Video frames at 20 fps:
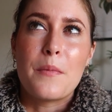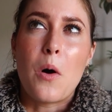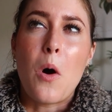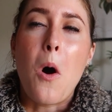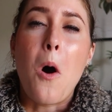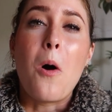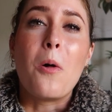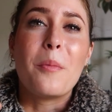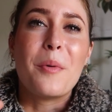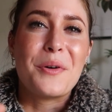
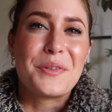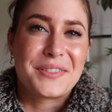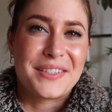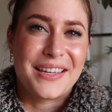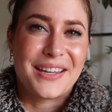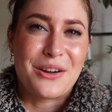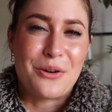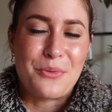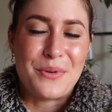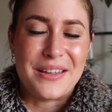almost
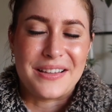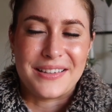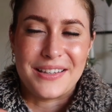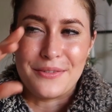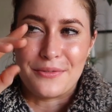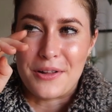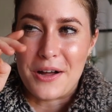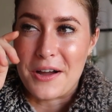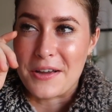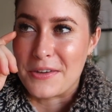like a weekly
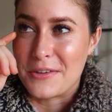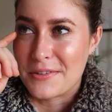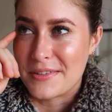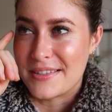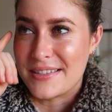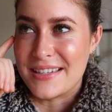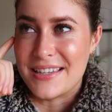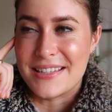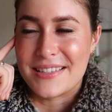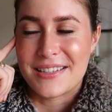vlog. You'll
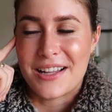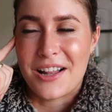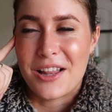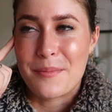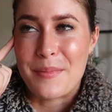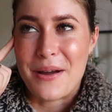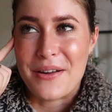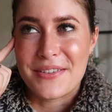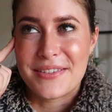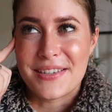see it's all
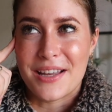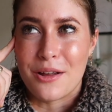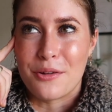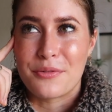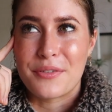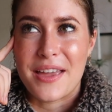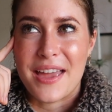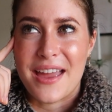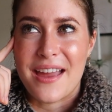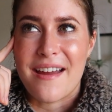about
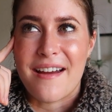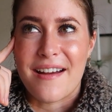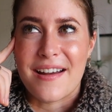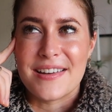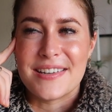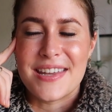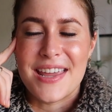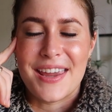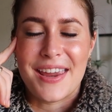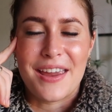self-care
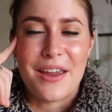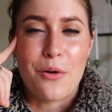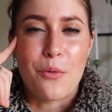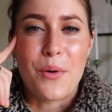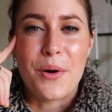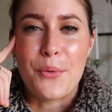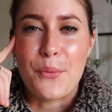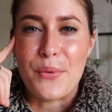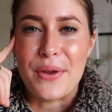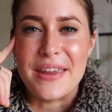and taking
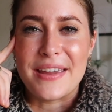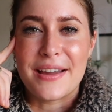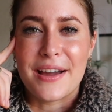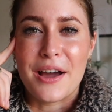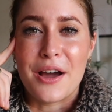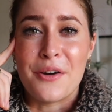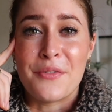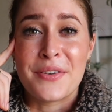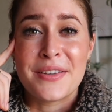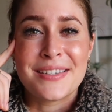1 week
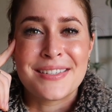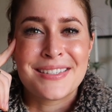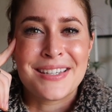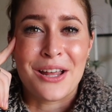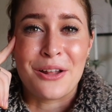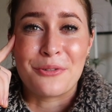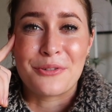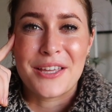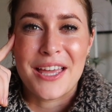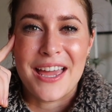of
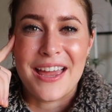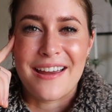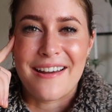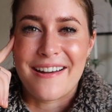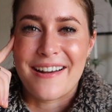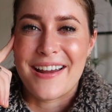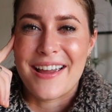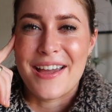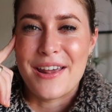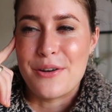
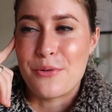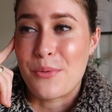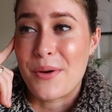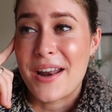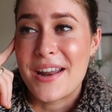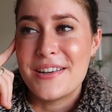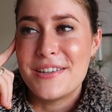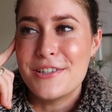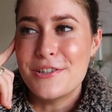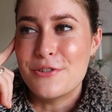self-care and what
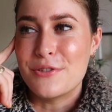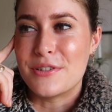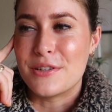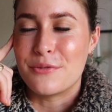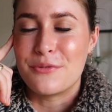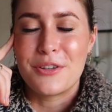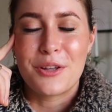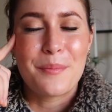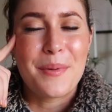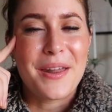I do to
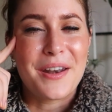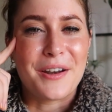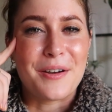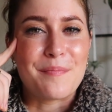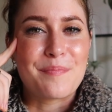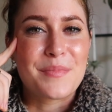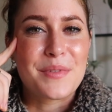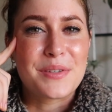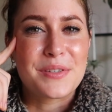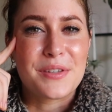feel
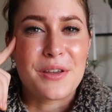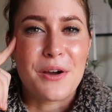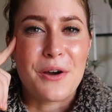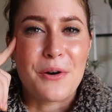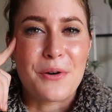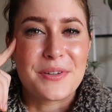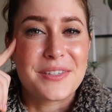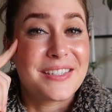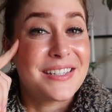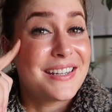better.
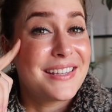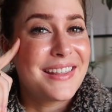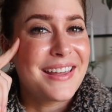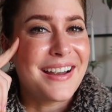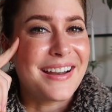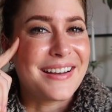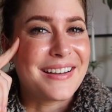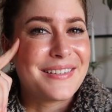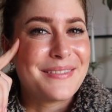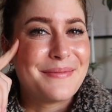So see you
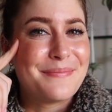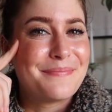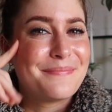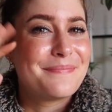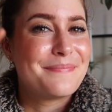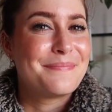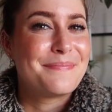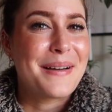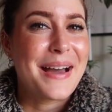there.